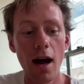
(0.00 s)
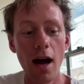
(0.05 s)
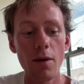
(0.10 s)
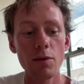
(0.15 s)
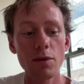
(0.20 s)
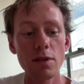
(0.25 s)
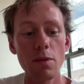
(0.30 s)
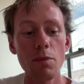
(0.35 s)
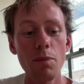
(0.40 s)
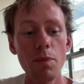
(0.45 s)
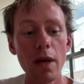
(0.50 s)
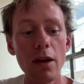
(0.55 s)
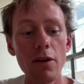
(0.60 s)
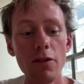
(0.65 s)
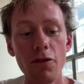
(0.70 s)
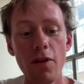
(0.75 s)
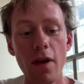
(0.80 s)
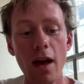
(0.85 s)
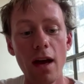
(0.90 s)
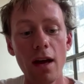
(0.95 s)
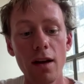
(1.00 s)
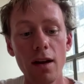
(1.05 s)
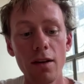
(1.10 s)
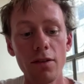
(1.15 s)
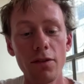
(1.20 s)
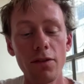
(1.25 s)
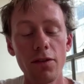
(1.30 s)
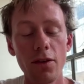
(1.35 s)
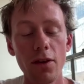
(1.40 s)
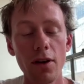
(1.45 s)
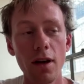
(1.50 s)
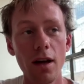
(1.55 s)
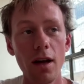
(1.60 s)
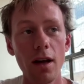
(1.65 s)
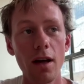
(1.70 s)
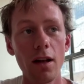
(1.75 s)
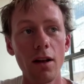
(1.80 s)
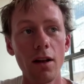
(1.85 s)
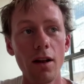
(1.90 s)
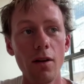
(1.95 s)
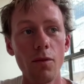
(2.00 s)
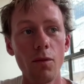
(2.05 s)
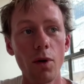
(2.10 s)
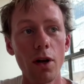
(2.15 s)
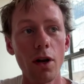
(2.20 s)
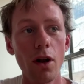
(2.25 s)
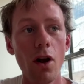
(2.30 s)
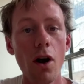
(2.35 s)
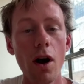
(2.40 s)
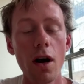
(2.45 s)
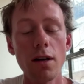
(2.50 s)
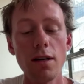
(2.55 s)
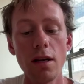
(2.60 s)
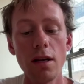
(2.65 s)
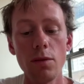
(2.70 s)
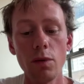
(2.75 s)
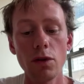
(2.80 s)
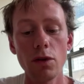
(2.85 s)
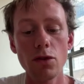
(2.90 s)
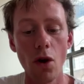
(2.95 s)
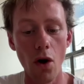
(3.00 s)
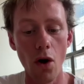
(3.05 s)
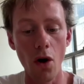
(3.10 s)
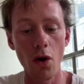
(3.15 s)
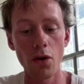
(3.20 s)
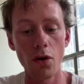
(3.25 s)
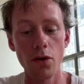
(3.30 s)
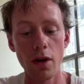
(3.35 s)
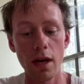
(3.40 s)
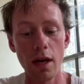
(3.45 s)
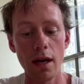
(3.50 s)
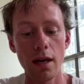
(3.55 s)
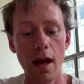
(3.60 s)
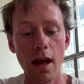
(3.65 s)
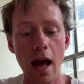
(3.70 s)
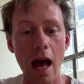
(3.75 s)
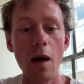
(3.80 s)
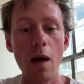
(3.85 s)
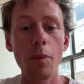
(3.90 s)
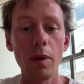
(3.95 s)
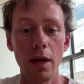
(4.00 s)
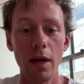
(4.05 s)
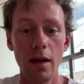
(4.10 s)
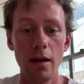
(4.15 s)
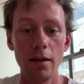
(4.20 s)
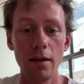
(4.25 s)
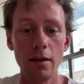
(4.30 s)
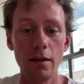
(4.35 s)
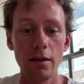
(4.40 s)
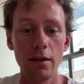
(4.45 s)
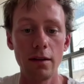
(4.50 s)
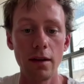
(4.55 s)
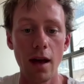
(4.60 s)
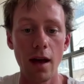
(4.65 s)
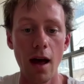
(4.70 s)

I was a big fan of what Laura did with Todd in Happiness.